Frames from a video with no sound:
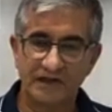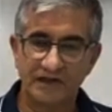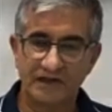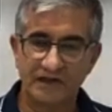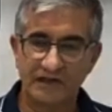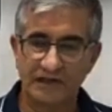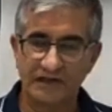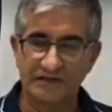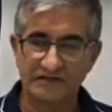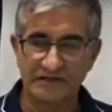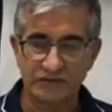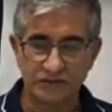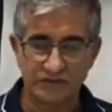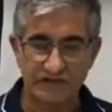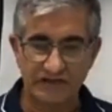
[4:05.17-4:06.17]
It's
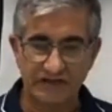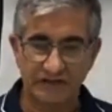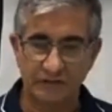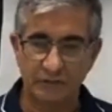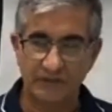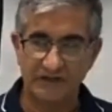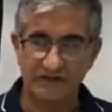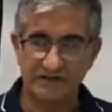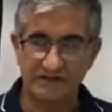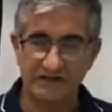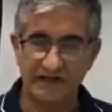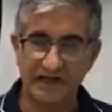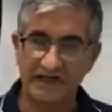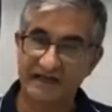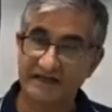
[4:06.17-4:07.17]
interesting. We did
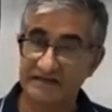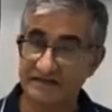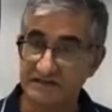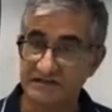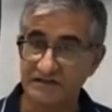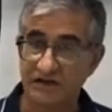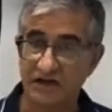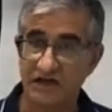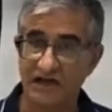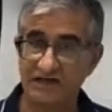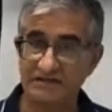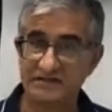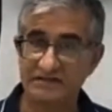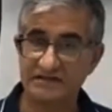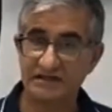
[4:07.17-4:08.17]
an
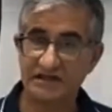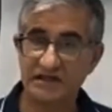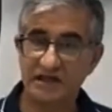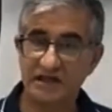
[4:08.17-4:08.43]
exercise